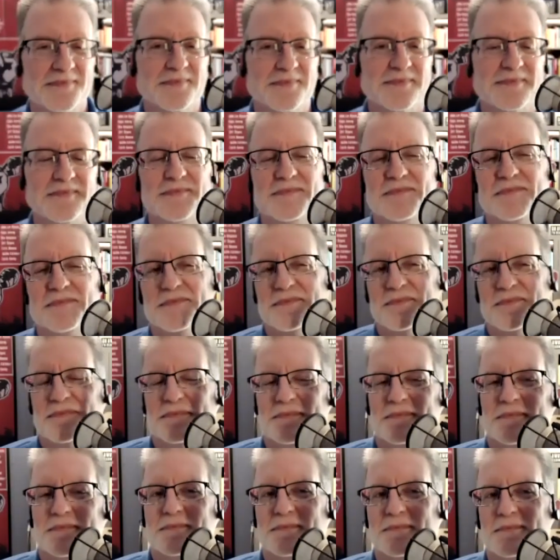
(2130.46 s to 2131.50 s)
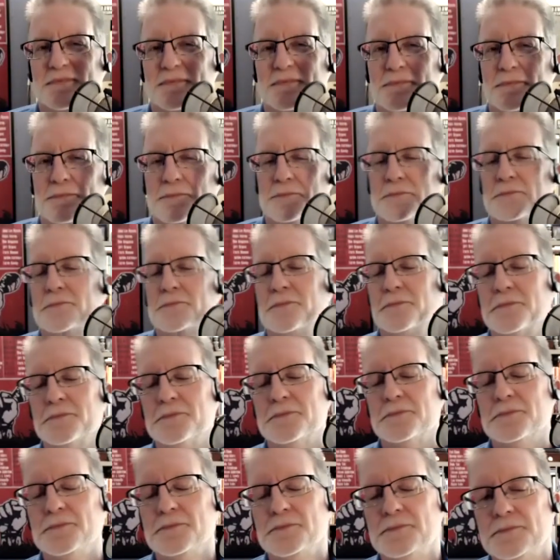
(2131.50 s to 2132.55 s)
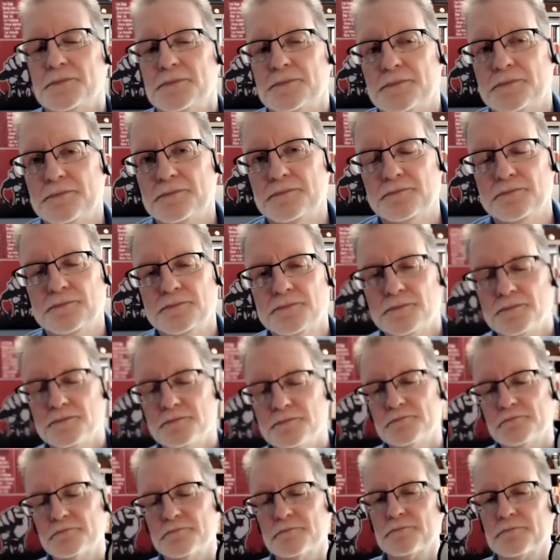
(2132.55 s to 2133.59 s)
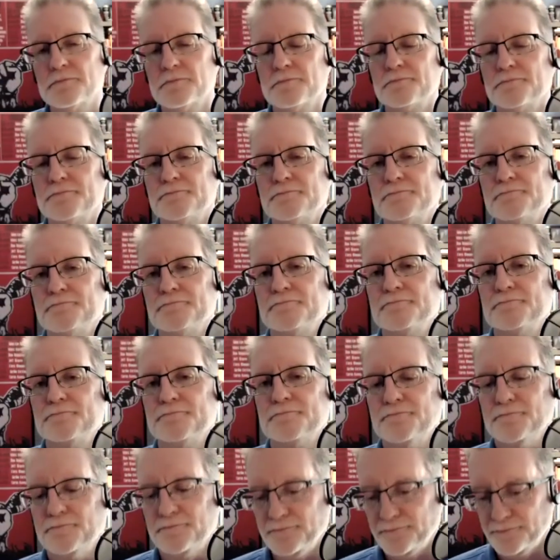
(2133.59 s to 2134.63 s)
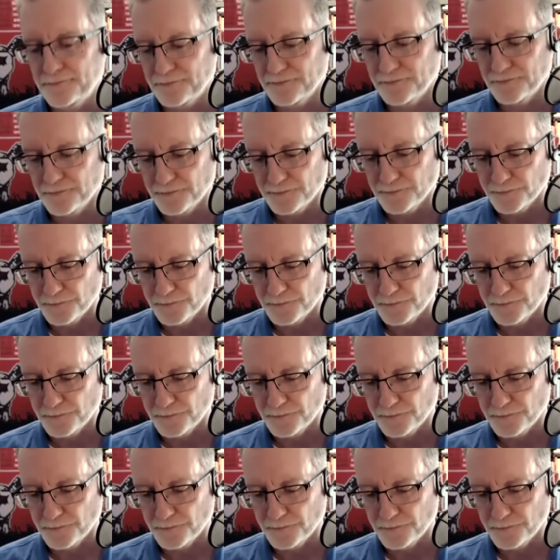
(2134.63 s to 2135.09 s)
No words are spoken by the person on screen.